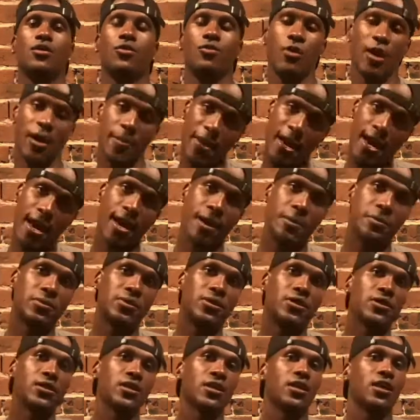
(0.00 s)
web
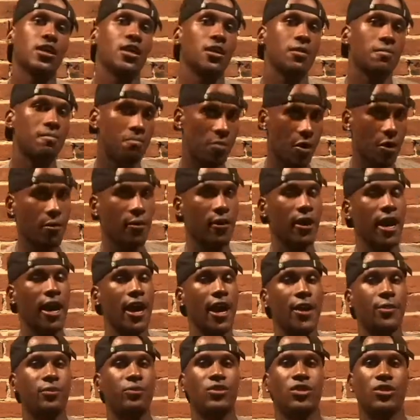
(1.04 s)
apps, mobile
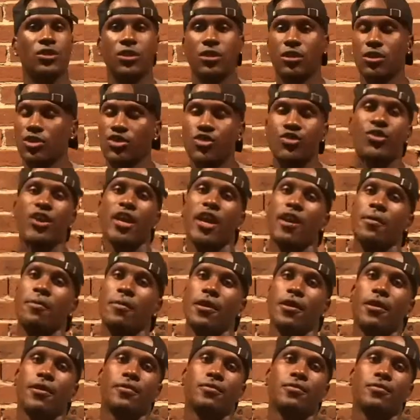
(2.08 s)
apps, you name